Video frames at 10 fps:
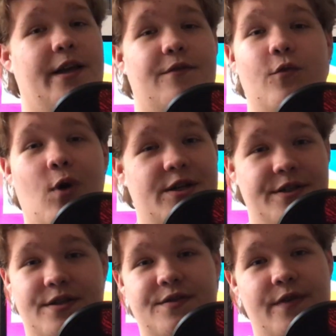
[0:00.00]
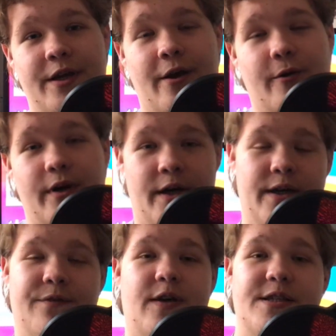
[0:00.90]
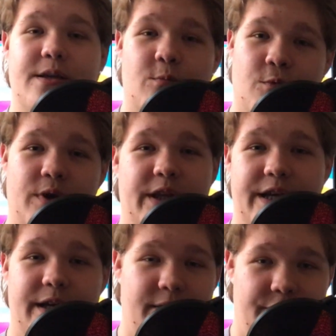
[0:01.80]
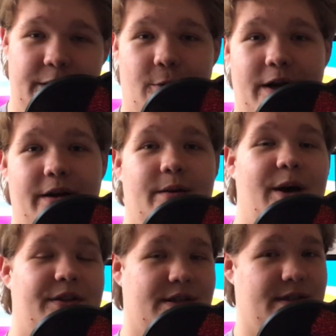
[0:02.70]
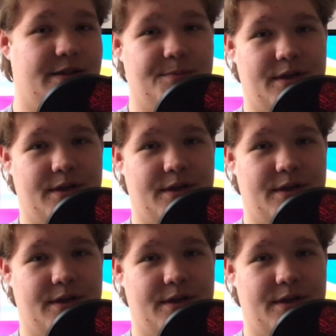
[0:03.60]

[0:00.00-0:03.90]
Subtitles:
Thank you for watching this video. If I seem really invigorated about this,